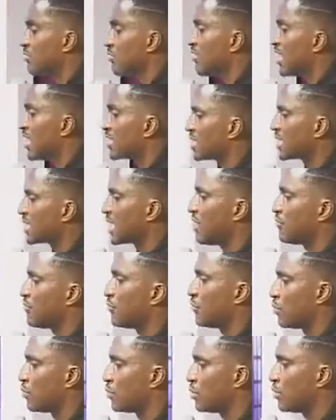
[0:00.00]
verse
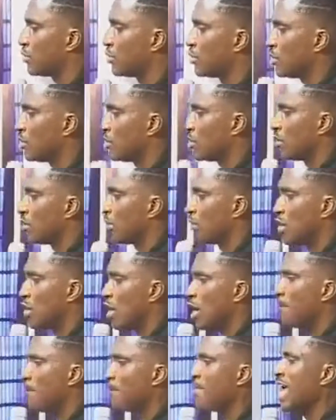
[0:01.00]
seven.
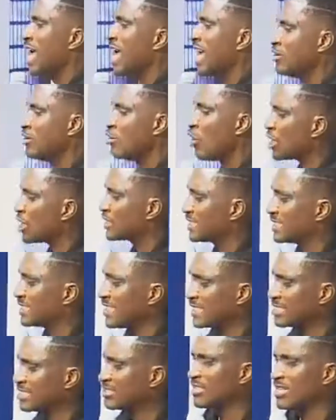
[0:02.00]
Be not
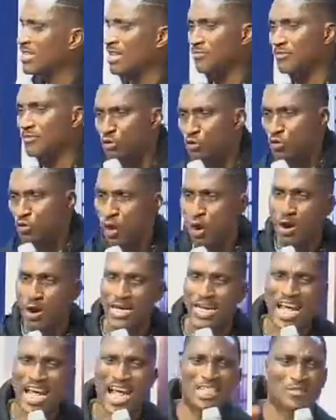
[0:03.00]
deceived.
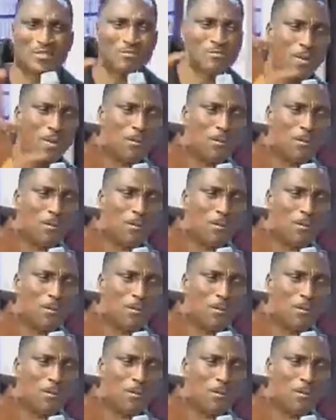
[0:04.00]
God can't be